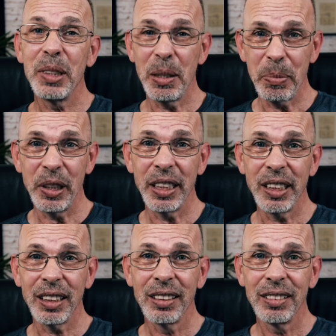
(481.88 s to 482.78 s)

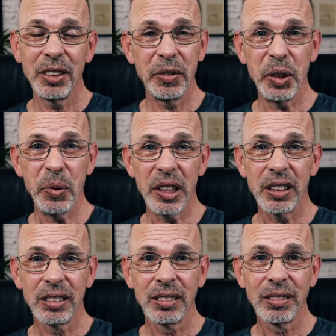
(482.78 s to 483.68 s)
manipulating the viewer.
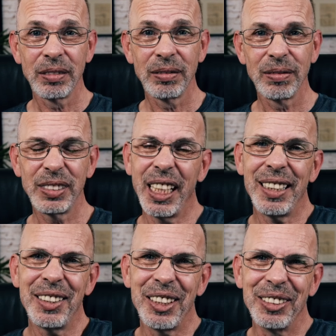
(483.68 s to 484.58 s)
There
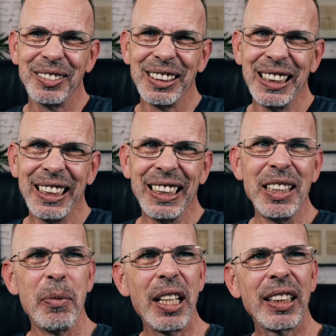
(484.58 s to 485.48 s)
you go.
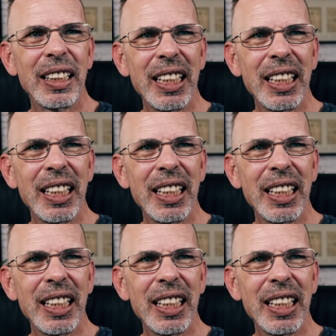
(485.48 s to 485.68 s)
Well,